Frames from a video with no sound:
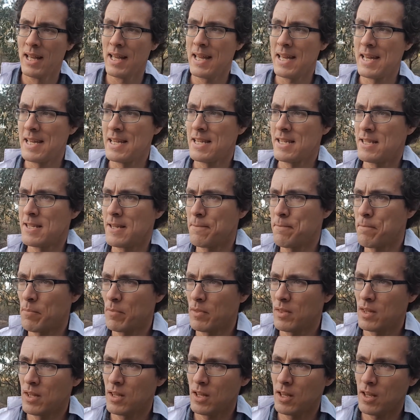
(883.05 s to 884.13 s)
is,
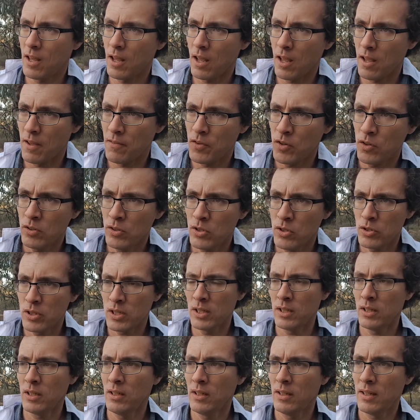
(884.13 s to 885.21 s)
if you're
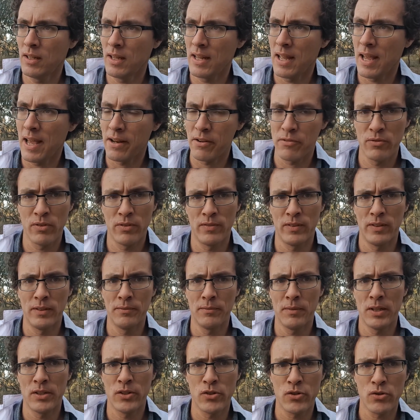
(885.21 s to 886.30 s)
looking at a river
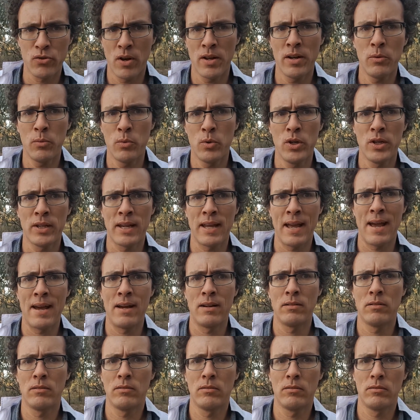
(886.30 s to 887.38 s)
and you're trying to work out
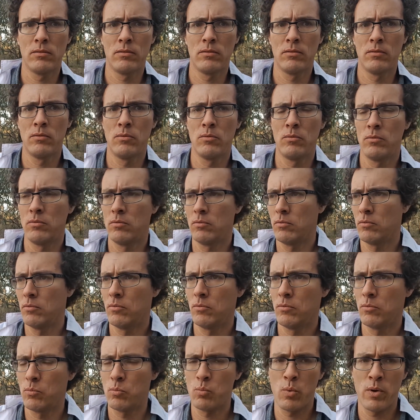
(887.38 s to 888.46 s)

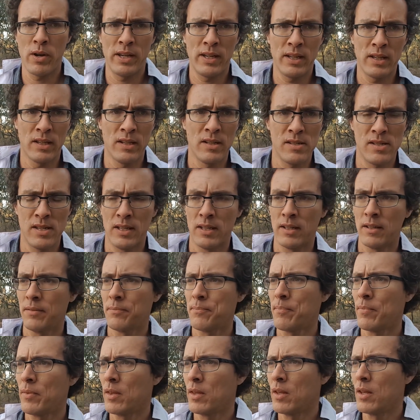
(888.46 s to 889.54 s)
where you're going to dig,
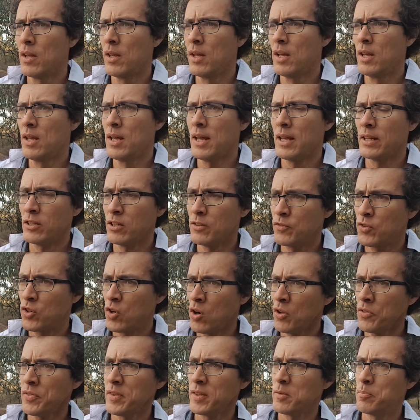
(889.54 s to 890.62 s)
and you've
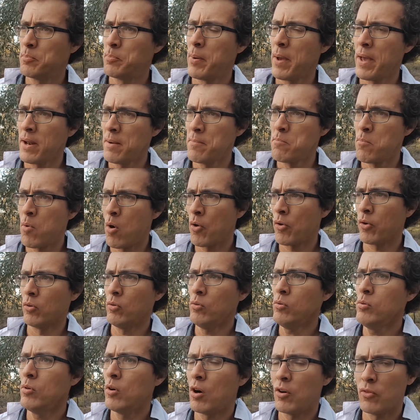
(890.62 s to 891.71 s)
got this better
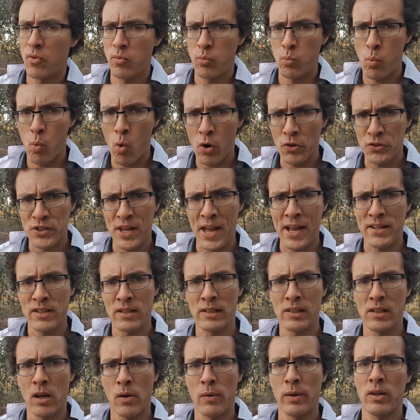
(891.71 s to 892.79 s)
model of what's actually
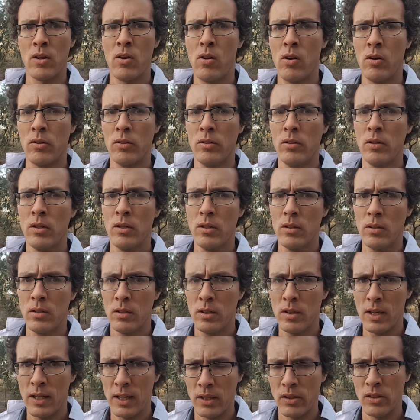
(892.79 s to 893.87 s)
going on
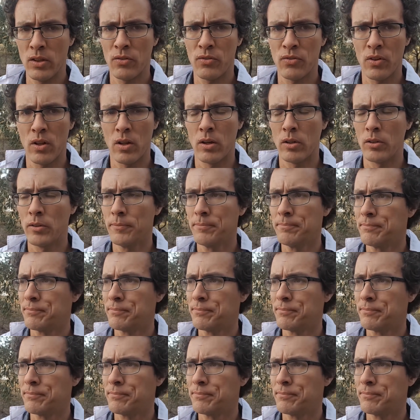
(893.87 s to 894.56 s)
in the flow,